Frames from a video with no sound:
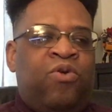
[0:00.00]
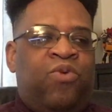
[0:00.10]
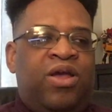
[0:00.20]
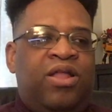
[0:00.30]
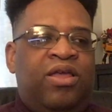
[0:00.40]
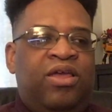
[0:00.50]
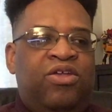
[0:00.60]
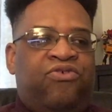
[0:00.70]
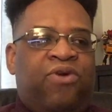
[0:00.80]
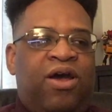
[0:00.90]
when
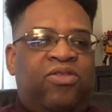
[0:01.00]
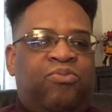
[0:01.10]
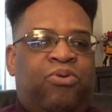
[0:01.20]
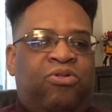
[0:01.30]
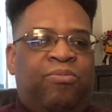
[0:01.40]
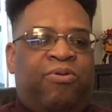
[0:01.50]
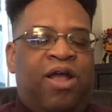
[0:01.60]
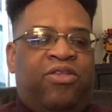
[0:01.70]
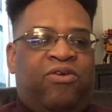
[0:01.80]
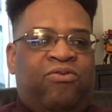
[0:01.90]
he tried to pull a
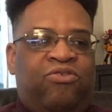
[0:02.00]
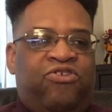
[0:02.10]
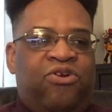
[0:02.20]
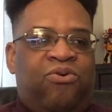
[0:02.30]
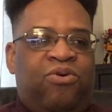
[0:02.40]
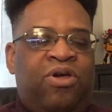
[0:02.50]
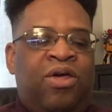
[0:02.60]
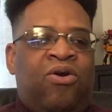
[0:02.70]
practical joke